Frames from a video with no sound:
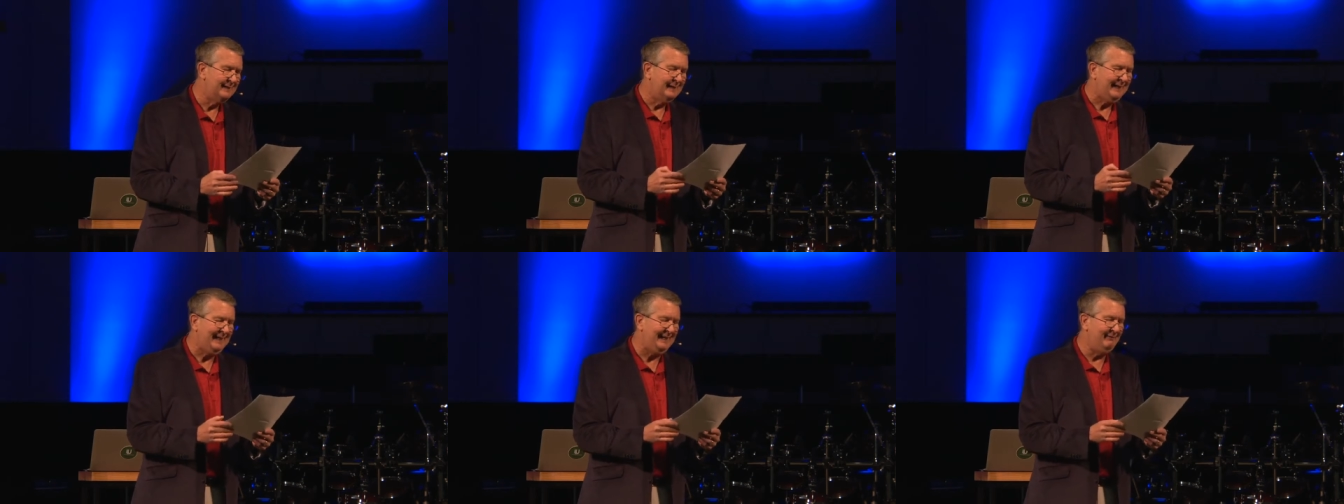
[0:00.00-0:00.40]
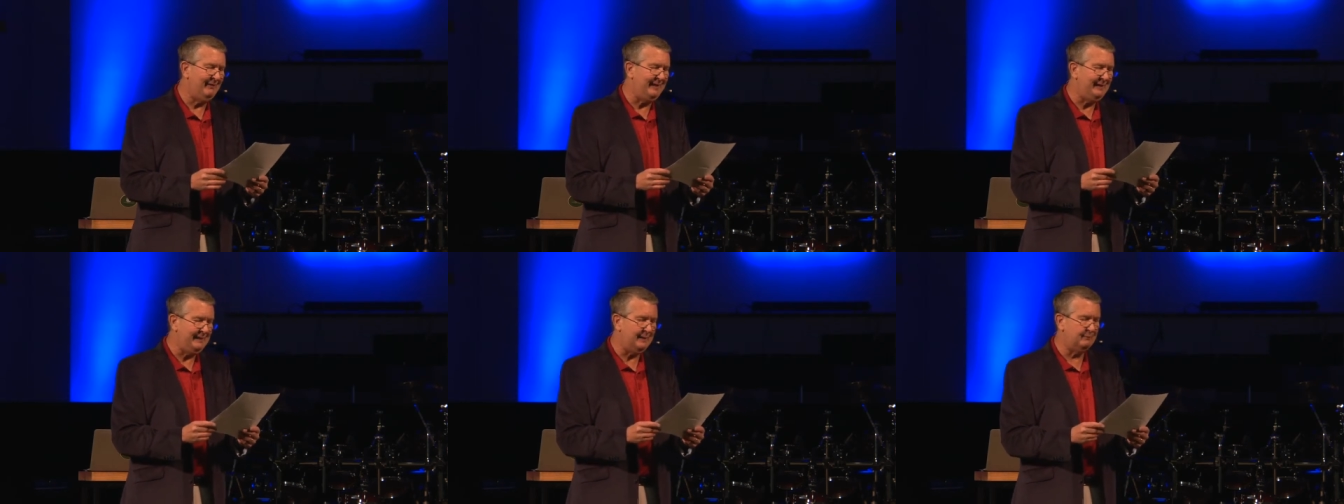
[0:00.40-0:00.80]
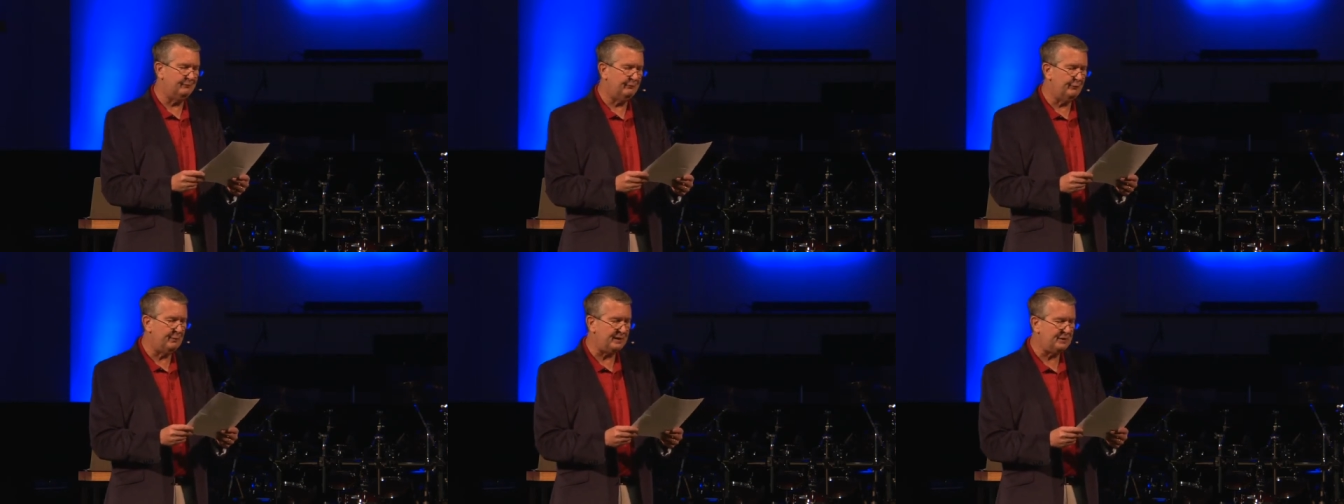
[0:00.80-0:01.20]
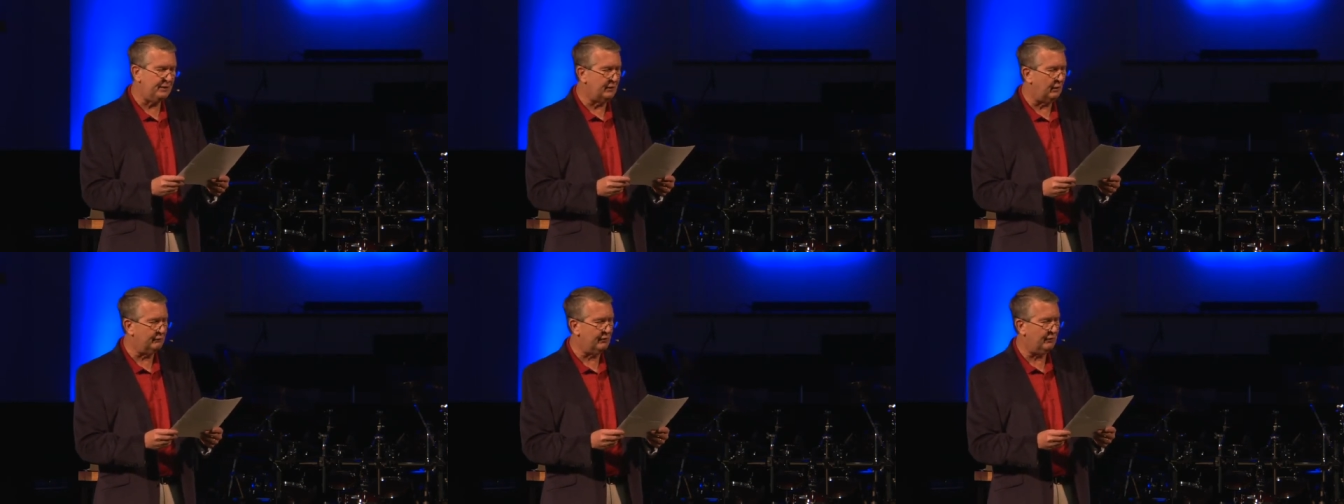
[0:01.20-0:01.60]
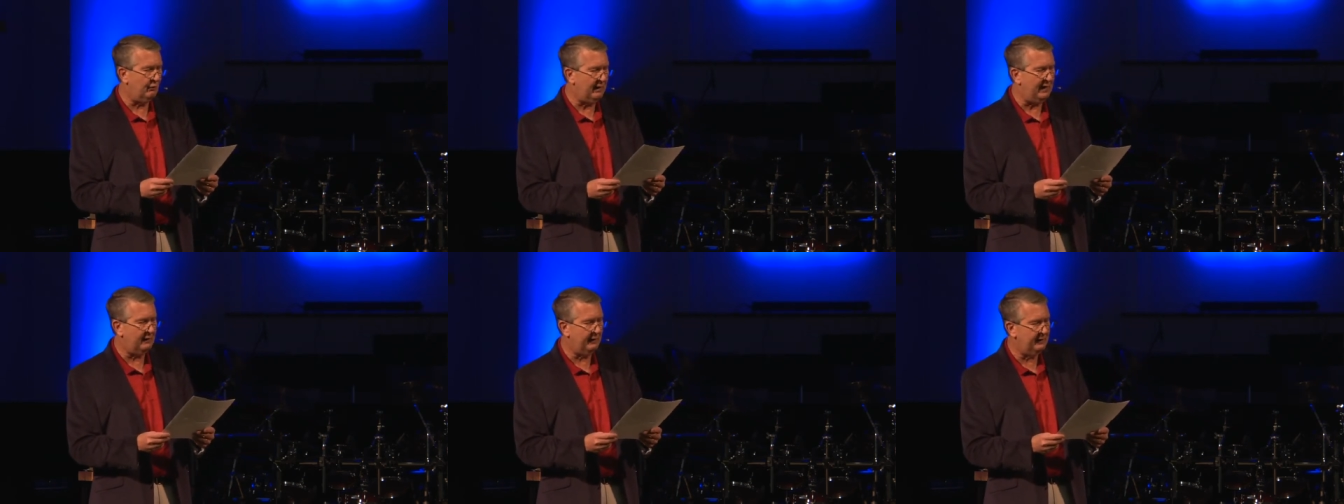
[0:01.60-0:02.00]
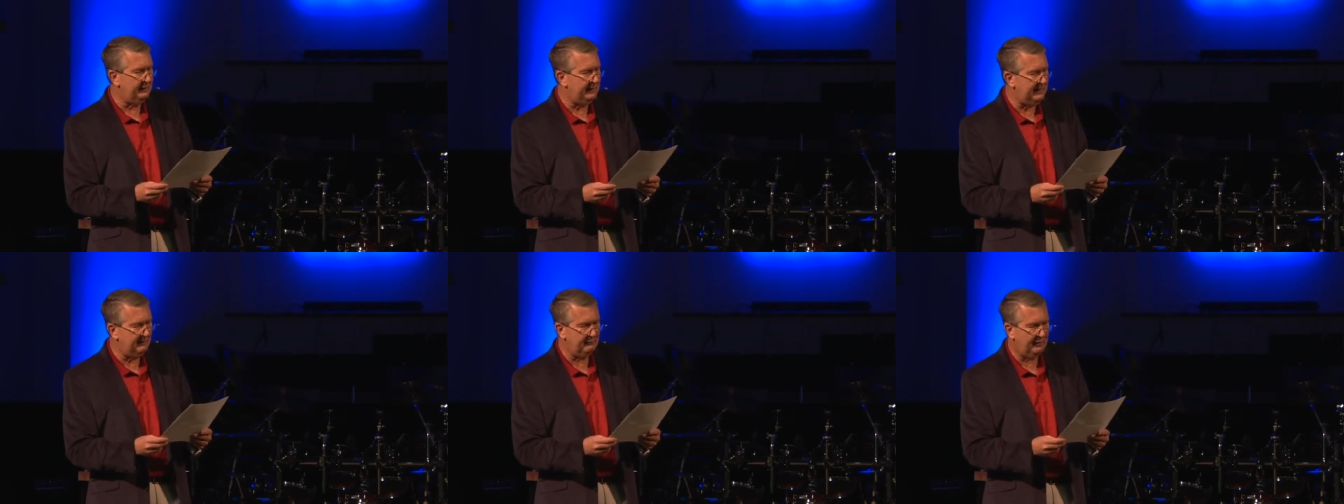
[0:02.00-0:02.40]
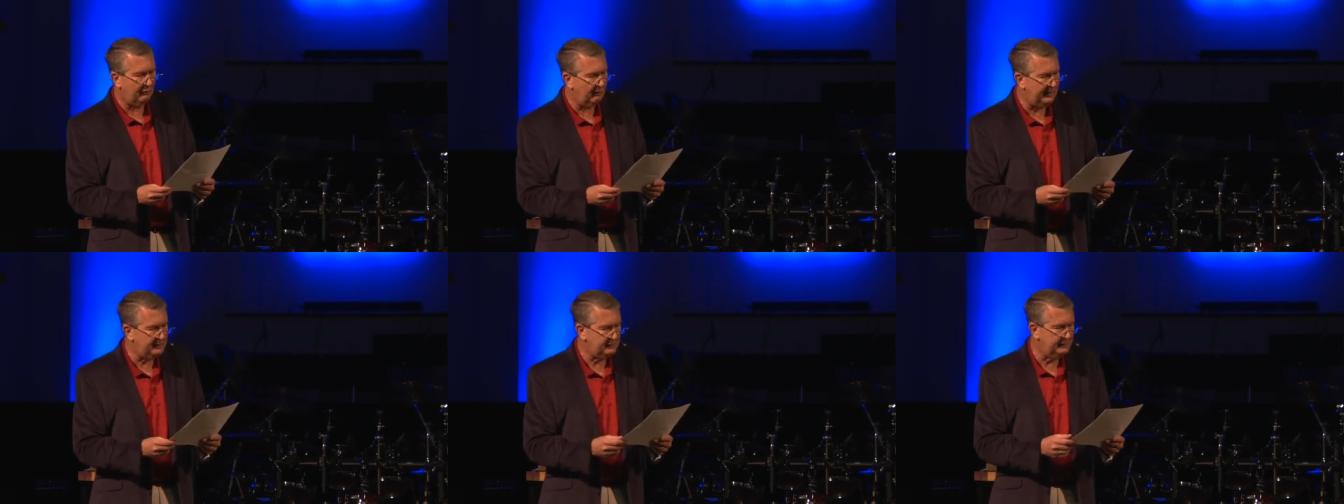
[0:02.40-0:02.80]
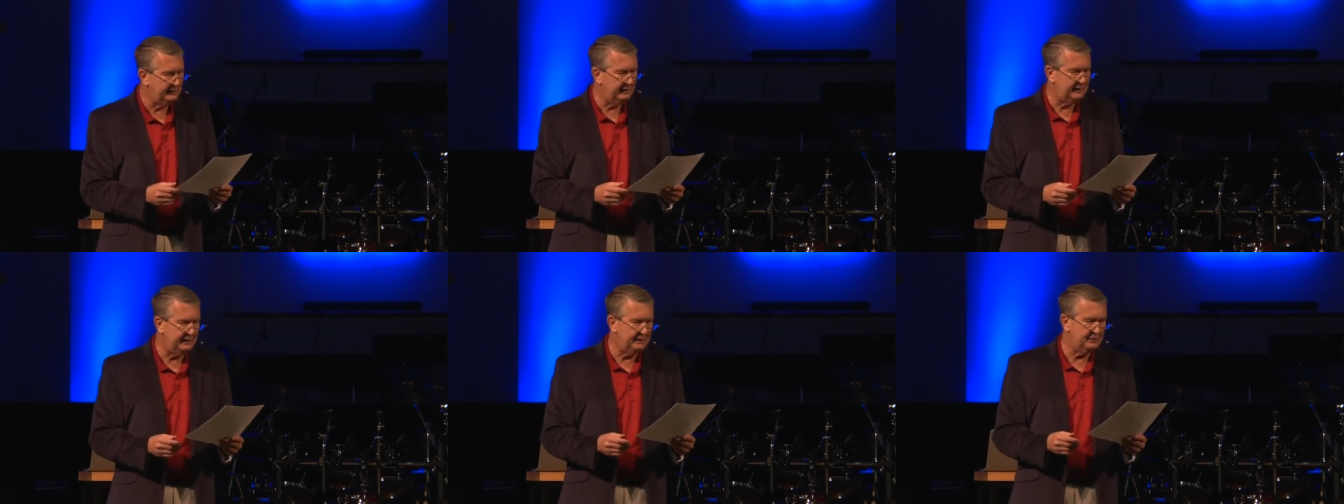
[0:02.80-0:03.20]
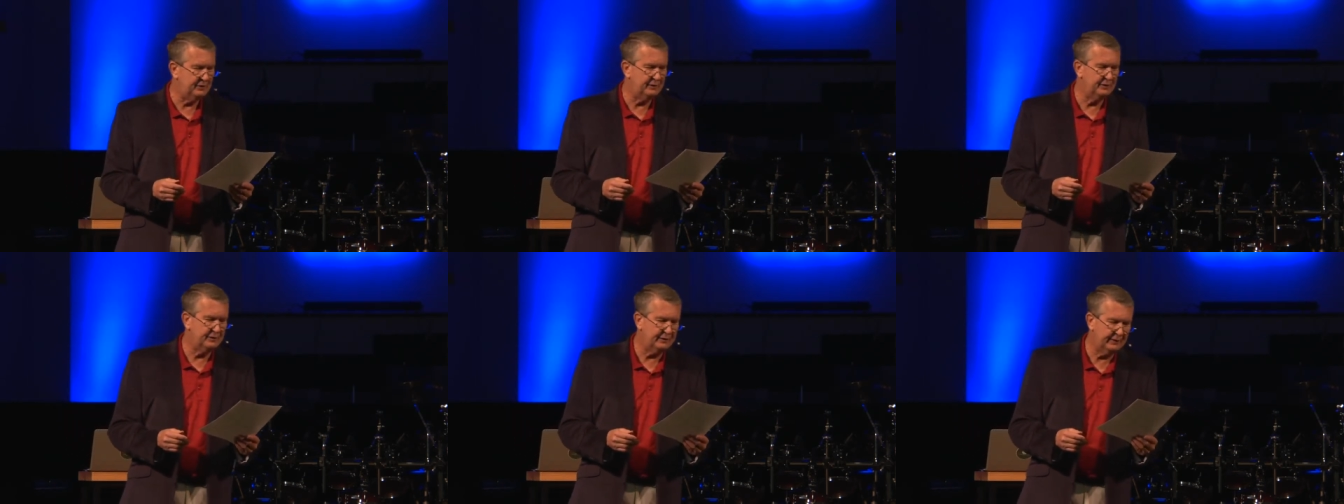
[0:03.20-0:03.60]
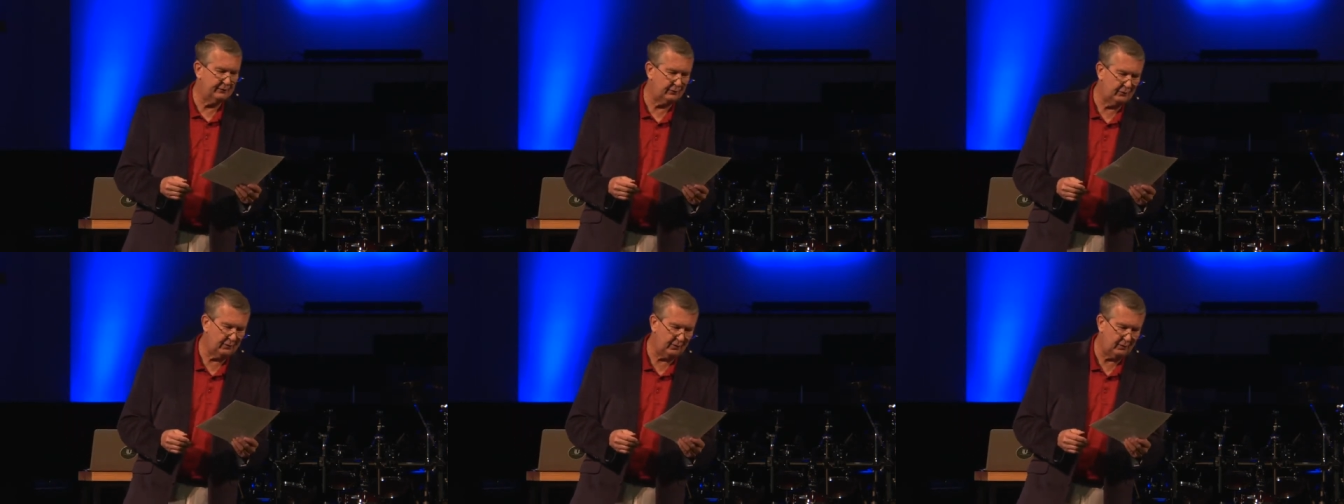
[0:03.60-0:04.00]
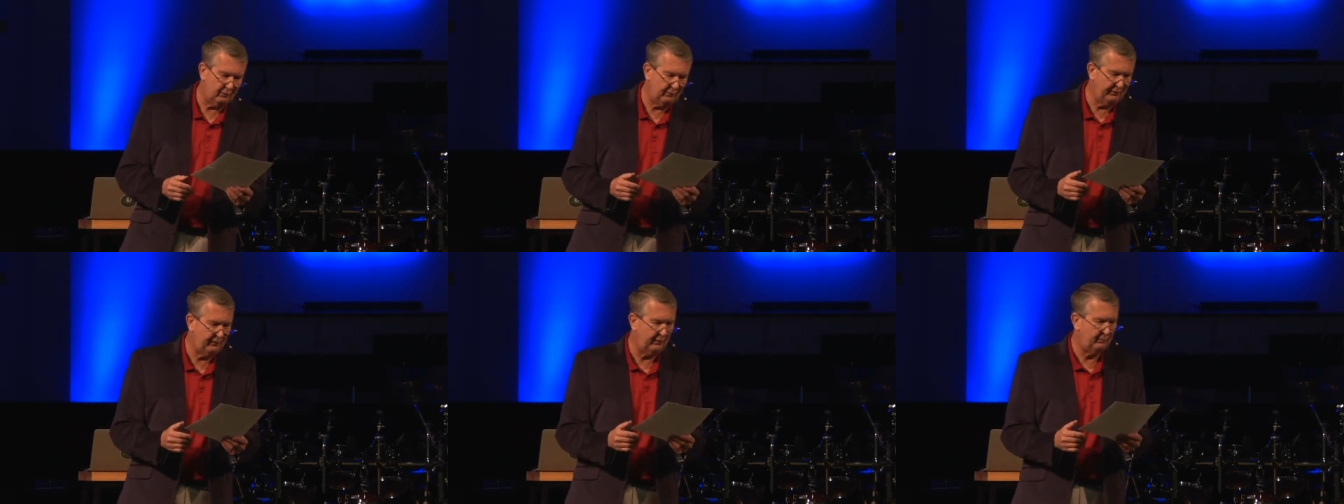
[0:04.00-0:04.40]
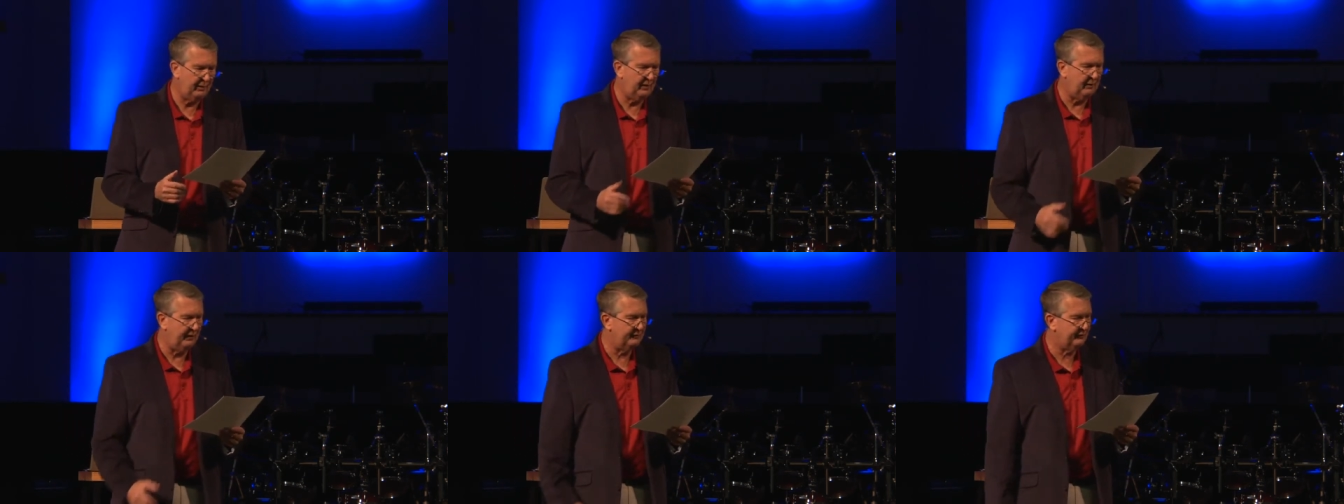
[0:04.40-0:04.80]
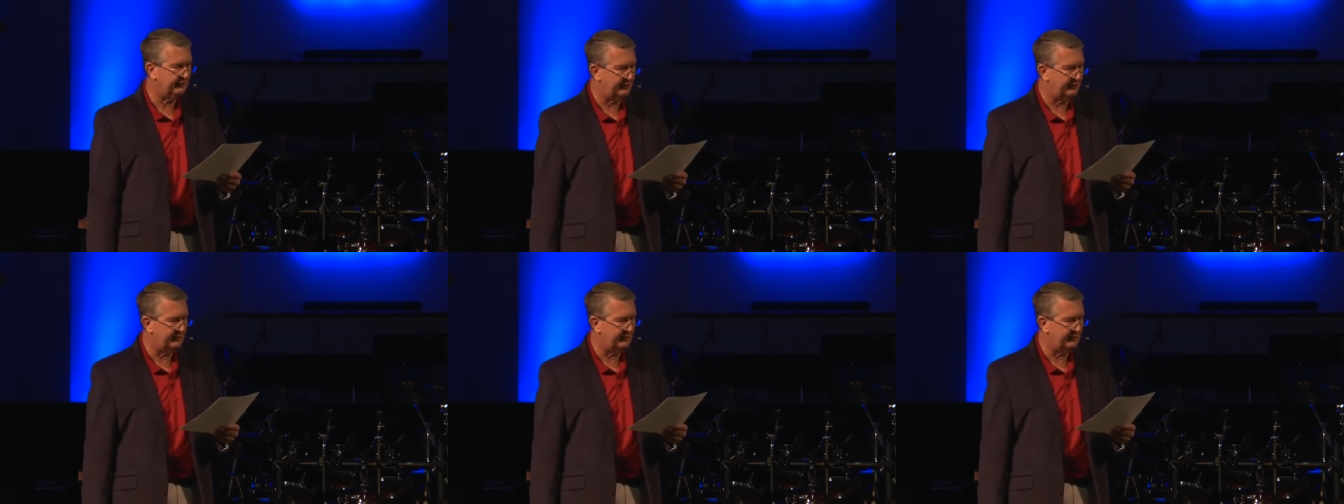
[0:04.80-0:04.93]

in the infamous and overcrowded immigration detention center along with their parents.